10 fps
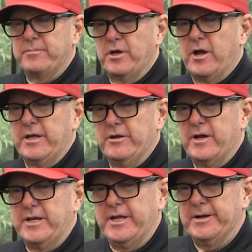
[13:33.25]
good
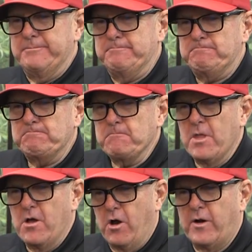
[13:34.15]
idea.
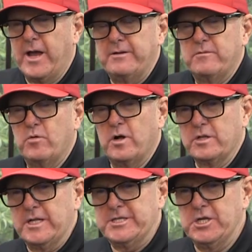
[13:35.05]
All right, we'll
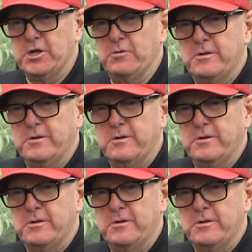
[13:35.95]
continue.